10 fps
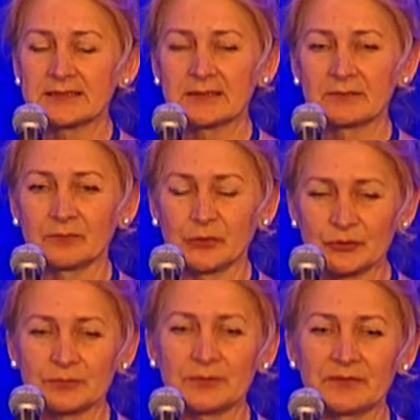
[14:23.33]
in
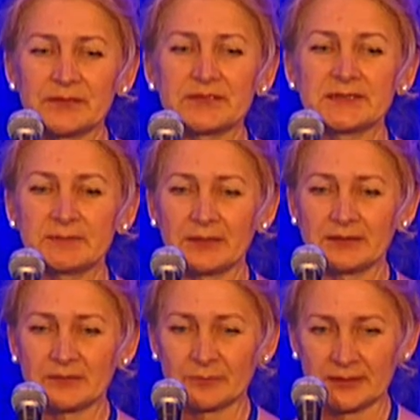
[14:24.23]
mutant P53
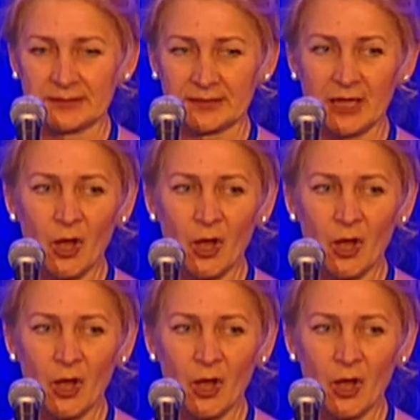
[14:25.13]
dependent manner.